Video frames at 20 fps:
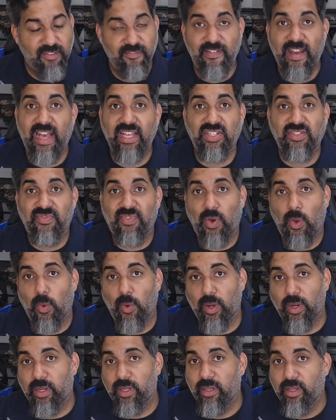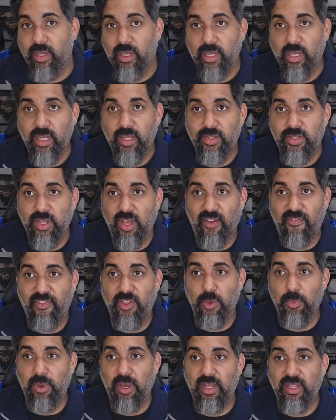Fast forward a
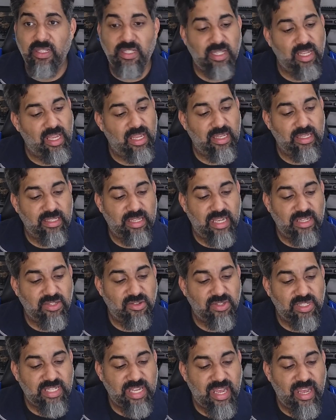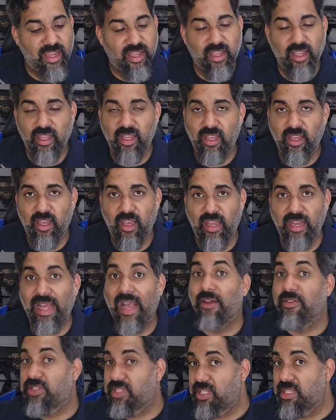few months, and Desert Tech
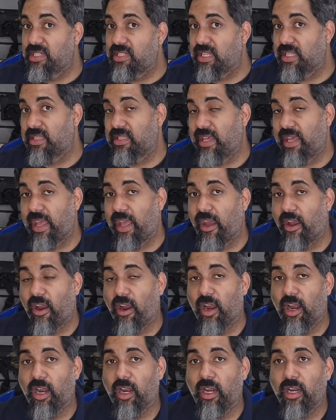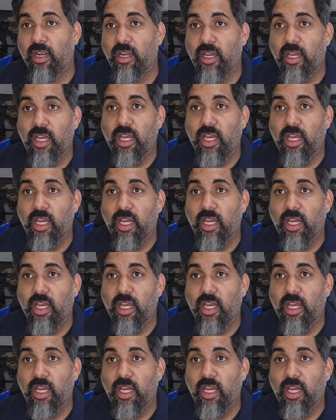announces that they are